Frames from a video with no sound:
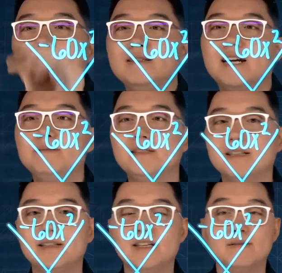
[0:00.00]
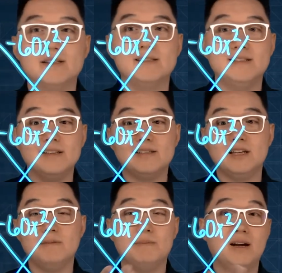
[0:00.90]
times 60 gives us
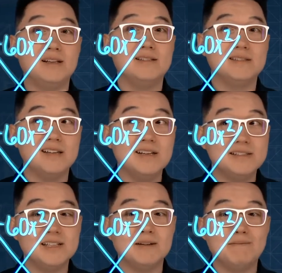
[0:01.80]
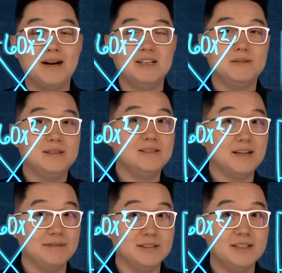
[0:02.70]
60, but doesn't combine to be
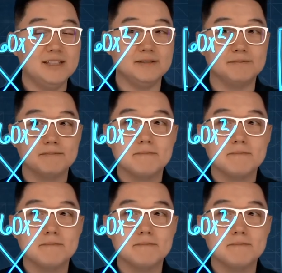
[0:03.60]
17.